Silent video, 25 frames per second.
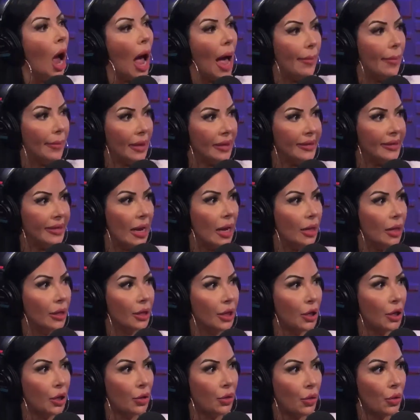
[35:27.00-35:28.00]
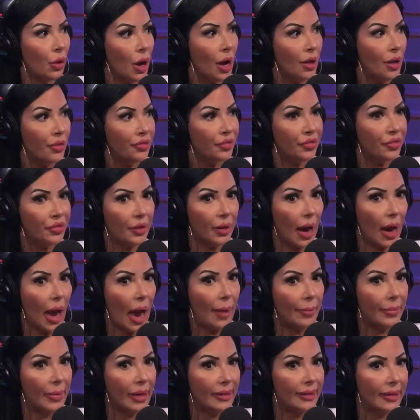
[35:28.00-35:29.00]
I'm gonna tell you
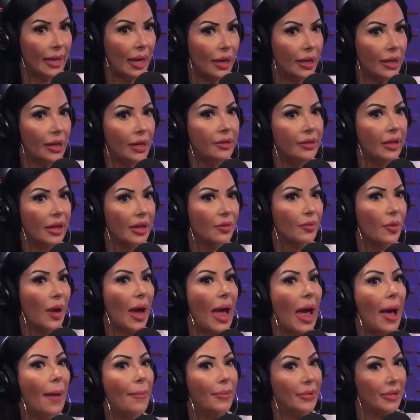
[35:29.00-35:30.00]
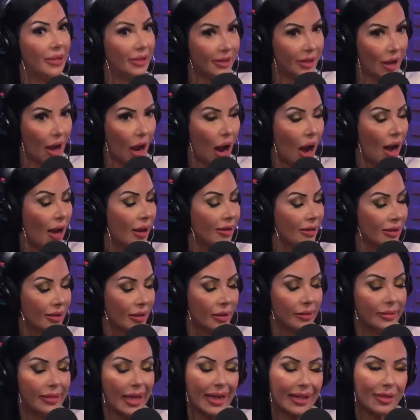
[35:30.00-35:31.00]
that's what happens to us.
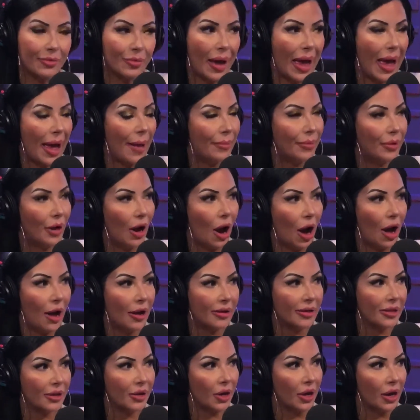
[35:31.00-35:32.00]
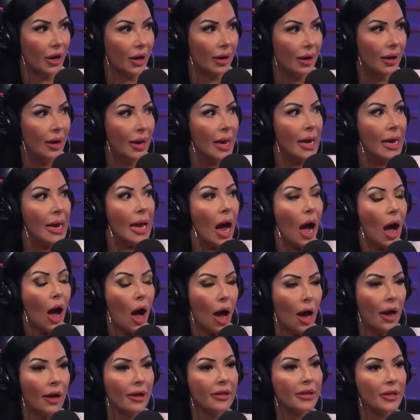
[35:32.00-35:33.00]
That's what happened to Oscar.
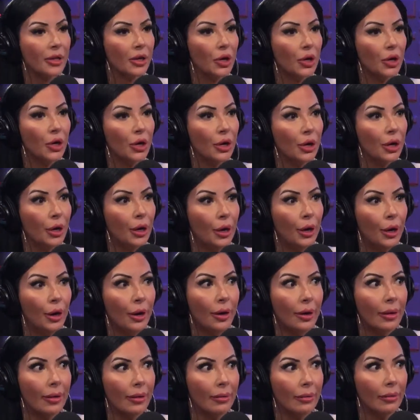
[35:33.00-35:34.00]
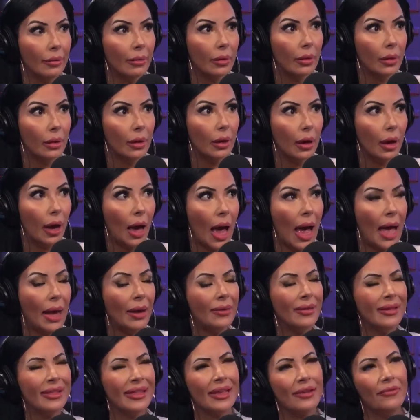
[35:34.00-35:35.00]
Oscar, I
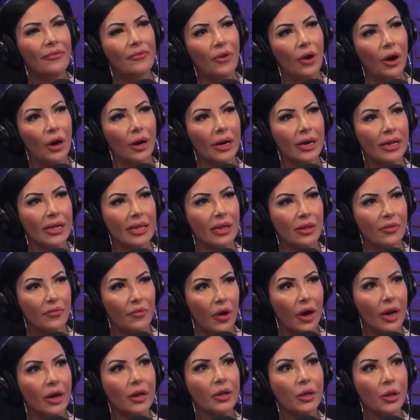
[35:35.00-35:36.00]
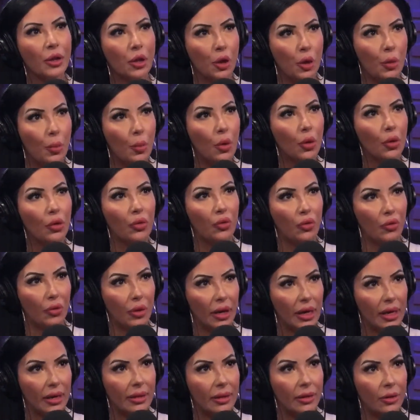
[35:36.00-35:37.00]
don't say Vargas because Vargas is a little more
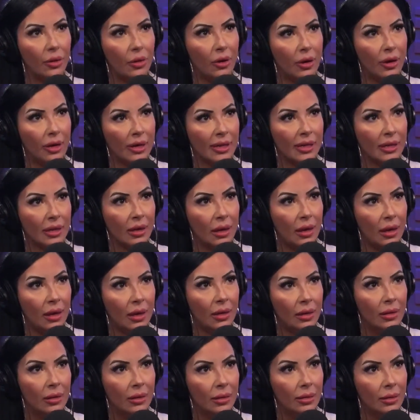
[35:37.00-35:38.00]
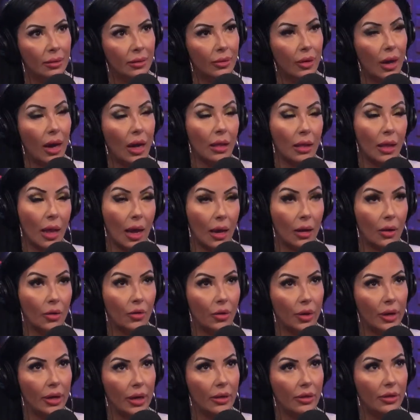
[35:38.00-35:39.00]
gritty than Oscar. A lot
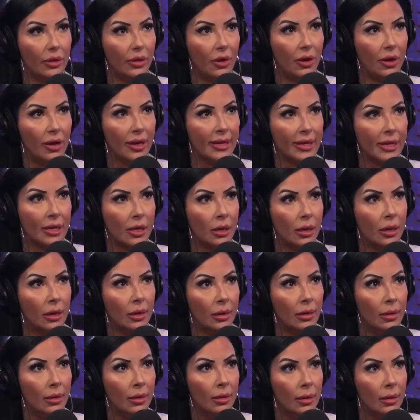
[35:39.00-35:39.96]
grittier than Oscar.